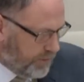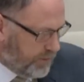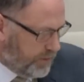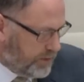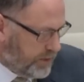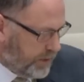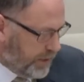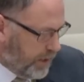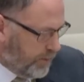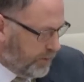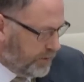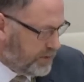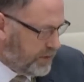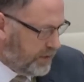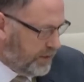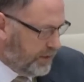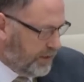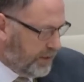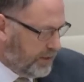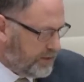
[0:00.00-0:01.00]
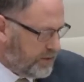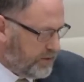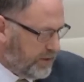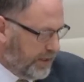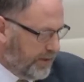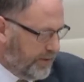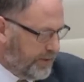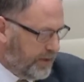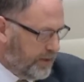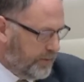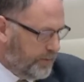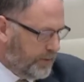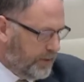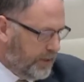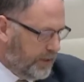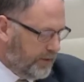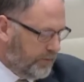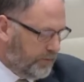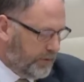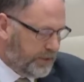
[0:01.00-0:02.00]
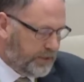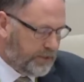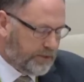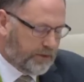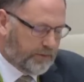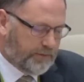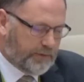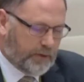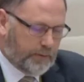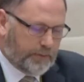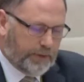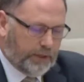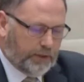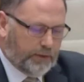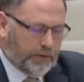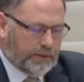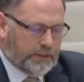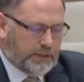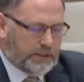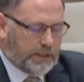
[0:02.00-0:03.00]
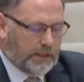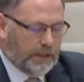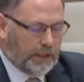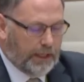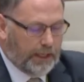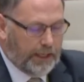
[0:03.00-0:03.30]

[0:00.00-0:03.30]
to go onto the Australian Register of Therapeutic Goods